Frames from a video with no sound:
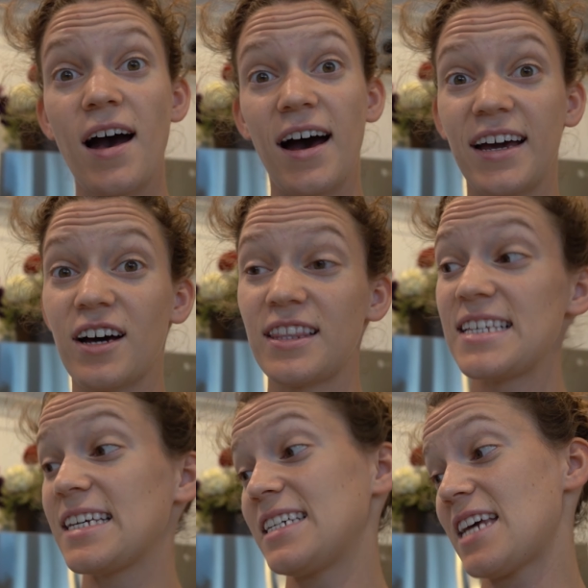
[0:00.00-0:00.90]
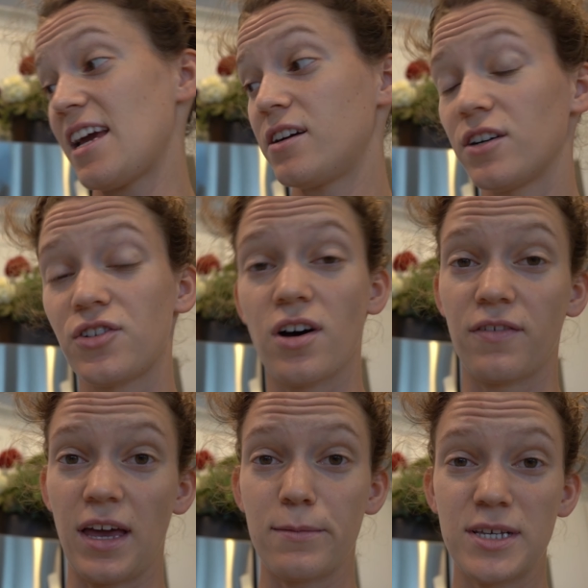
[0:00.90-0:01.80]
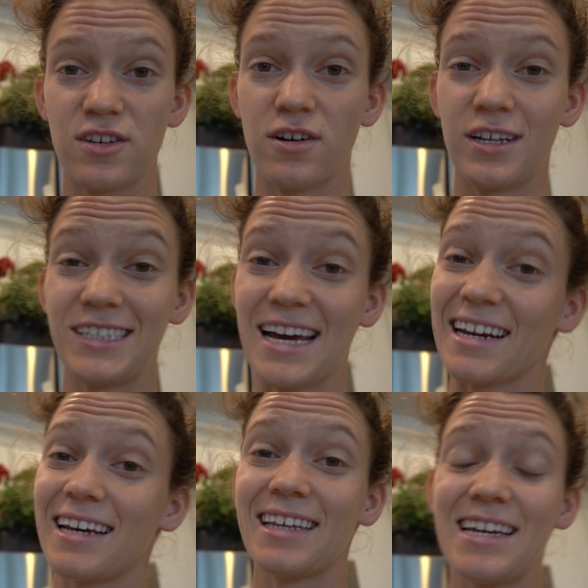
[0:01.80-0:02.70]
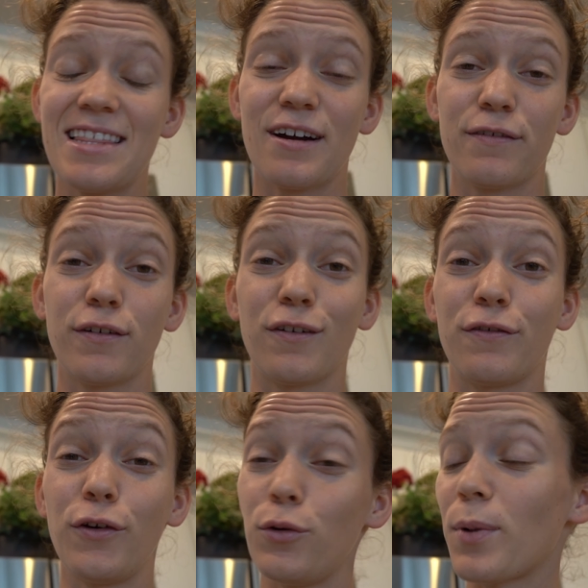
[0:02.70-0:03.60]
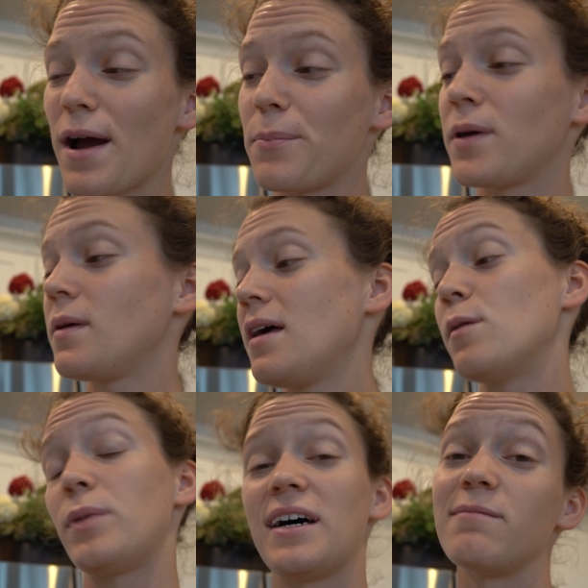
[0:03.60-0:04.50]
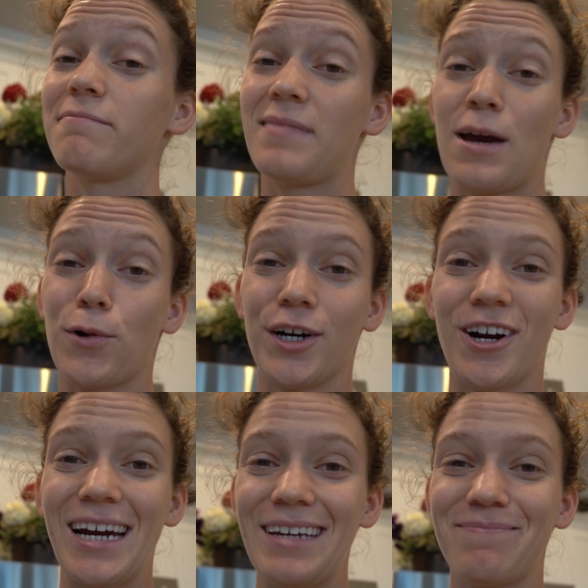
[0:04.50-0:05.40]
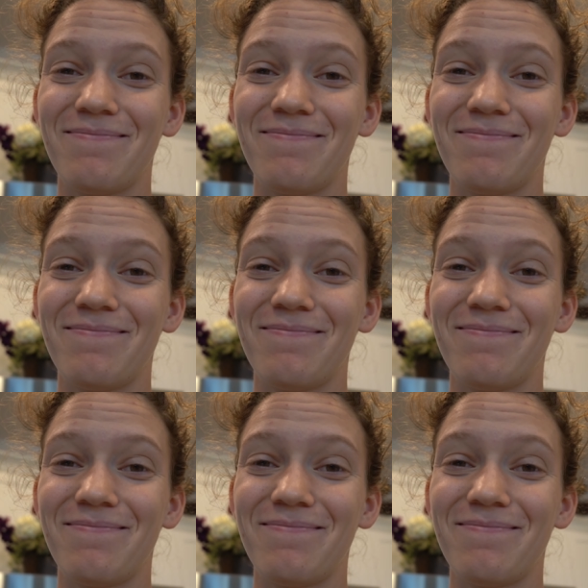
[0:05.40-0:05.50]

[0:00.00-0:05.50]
I got these containers off Amazon. Technically they're for food prep, but they work great.